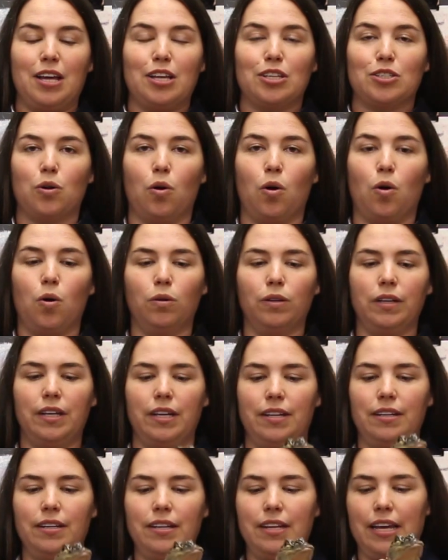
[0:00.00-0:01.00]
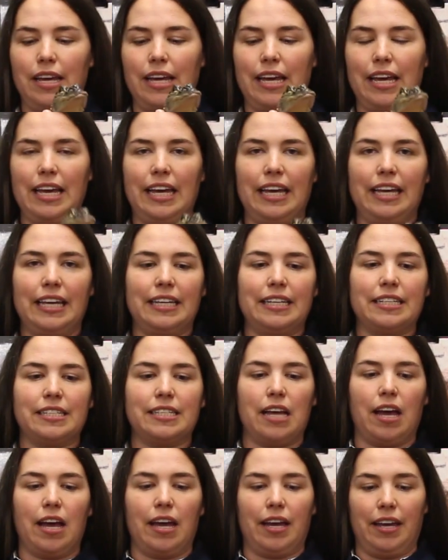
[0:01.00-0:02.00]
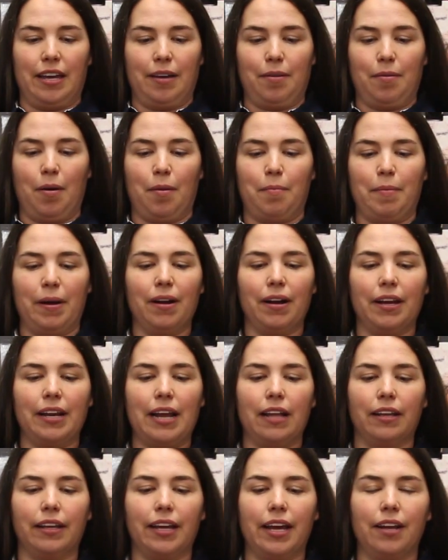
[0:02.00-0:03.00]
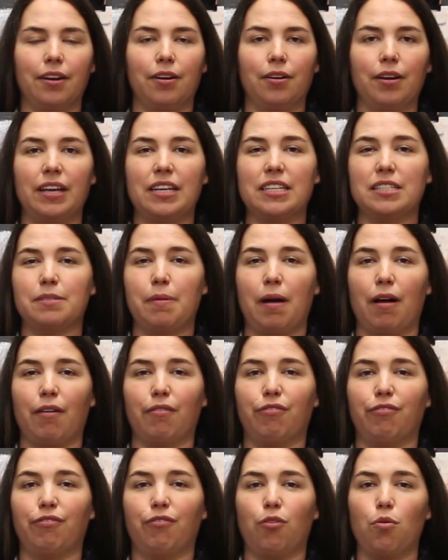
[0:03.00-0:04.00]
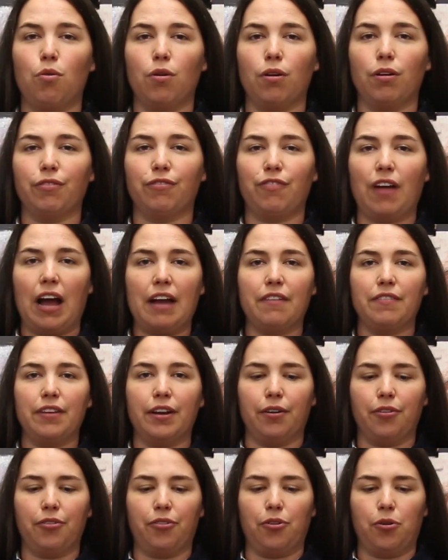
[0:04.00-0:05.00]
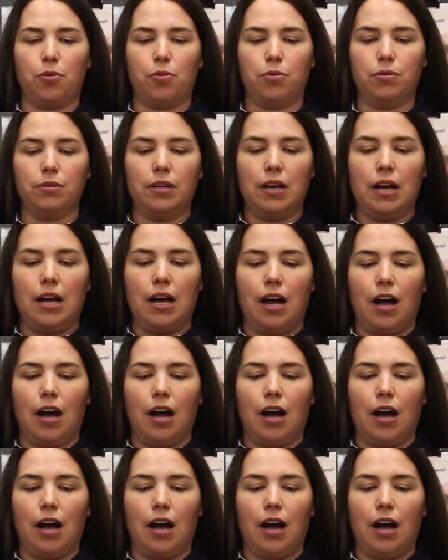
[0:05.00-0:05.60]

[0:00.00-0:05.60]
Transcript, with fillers: So Holden is a American alligator. He's about four or five years old.